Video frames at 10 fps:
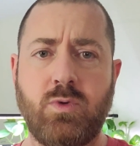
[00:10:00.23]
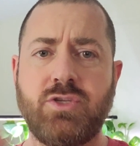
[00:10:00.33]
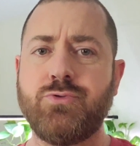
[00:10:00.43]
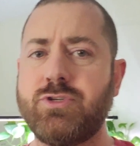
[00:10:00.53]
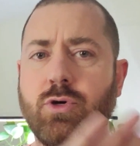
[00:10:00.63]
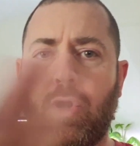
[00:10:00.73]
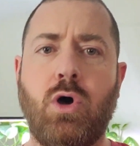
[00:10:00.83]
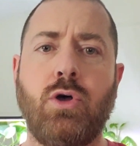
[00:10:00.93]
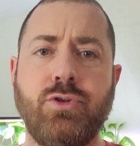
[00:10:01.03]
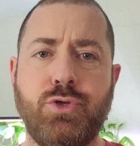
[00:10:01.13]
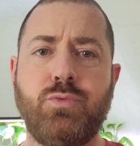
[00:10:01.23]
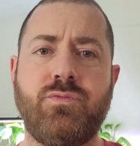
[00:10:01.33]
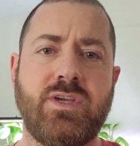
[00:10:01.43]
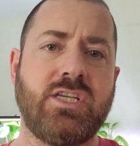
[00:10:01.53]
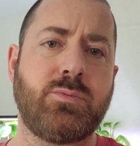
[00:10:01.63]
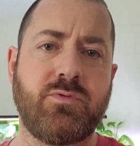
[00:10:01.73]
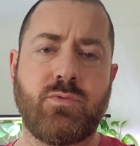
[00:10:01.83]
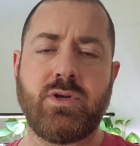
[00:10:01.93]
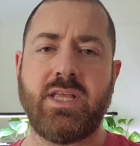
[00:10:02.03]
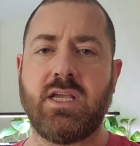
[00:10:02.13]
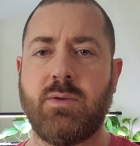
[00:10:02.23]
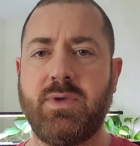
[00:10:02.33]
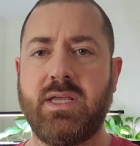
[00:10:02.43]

We do it to all new fish before they come